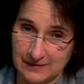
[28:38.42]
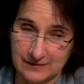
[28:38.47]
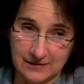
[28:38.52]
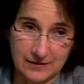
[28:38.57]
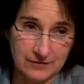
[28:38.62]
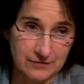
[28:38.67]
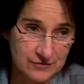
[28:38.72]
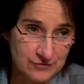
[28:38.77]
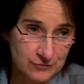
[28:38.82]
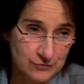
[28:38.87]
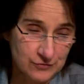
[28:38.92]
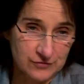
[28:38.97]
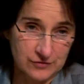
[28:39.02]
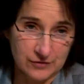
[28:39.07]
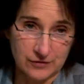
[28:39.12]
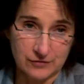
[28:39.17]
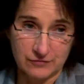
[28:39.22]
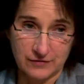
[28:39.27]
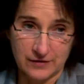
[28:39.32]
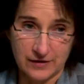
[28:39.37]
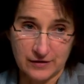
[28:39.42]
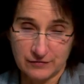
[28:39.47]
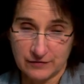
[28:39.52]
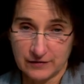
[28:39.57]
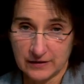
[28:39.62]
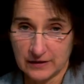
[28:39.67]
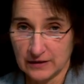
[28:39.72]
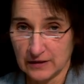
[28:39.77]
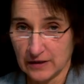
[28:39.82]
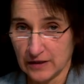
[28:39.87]
There is also a very,
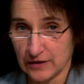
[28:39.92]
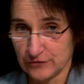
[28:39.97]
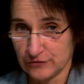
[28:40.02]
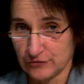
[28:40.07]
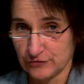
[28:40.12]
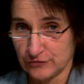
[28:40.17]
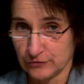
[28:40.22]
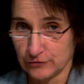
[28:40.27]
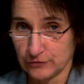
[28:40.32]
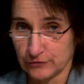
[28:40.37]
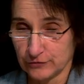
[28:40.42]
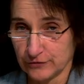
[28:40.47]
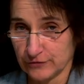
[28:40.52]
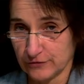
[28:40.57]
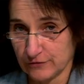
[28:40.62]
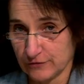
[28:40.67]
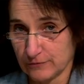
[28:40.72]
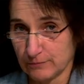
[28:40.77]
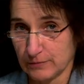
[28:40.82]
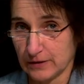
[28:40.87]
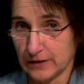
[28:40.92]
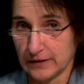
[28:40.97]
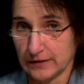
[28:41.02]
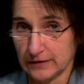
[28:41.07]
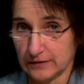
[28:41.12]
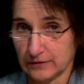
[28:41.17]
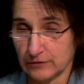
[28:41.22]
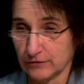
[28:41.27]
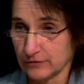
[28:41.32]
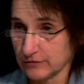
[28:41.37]
very large jaw on
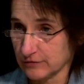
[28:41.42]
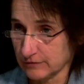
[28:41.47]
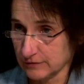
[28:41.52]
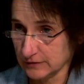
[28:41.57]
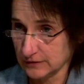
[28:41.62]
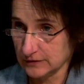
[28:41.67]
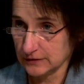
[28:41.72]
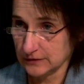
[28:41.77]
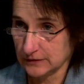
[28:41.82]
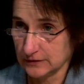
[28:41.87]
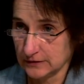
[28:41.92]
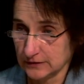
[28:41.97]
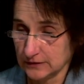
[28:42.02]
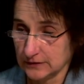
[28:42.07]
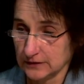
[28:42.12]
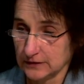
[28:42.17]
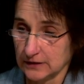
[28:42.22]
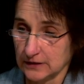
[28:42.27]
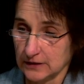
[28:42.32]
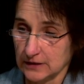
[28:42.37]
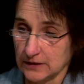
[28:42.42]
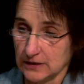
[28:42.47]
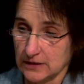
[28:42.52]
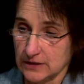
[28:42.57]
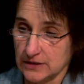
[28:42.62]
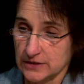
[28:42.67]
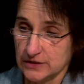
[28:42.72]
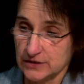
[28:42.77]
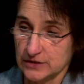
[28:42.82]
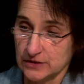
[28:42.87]
display in Oxford.
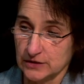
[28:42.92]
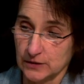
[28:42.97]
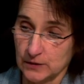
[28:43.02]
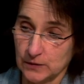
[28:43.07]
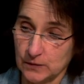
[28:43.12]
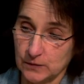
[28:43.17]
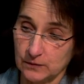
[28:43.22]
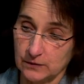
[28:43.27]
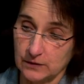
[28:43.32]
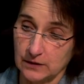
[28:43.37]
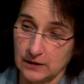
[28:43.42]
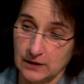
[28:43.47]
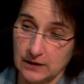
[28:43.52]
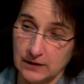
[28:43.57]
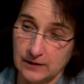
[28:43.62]
So